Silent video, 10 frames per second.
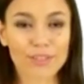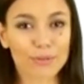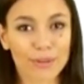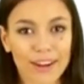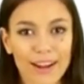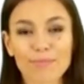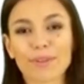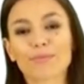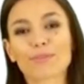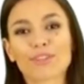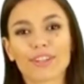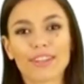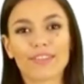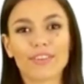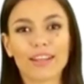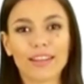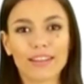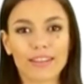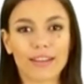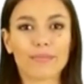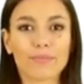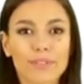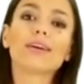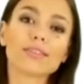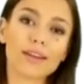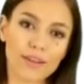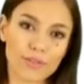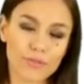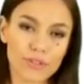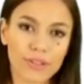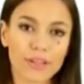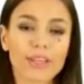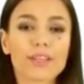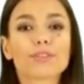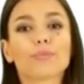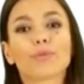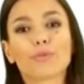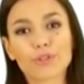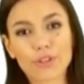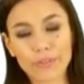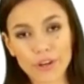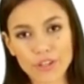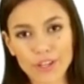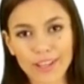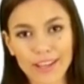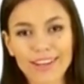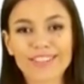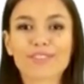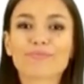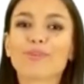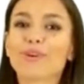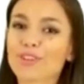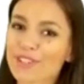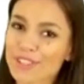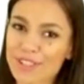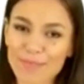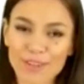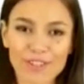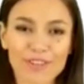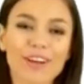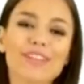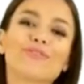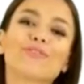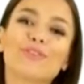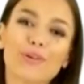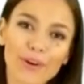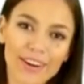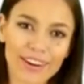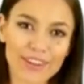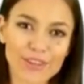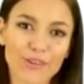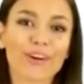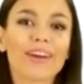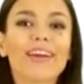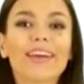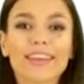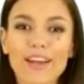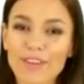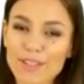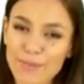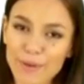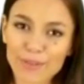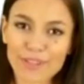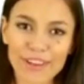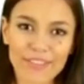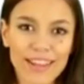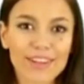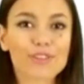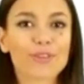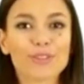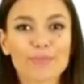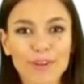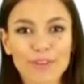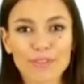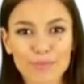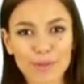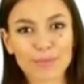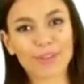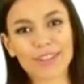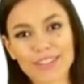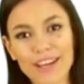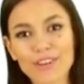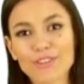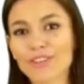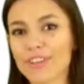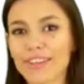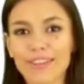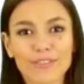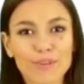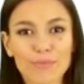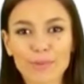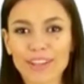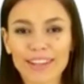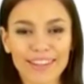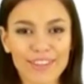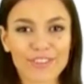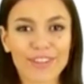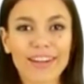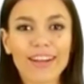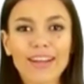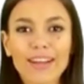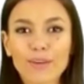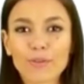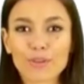Taking acetyl-L-Carnitine improves feelings of mental and physical tiredness in older people. It also appears to reduce feelings of tiredness after exercise. Age-related testosterone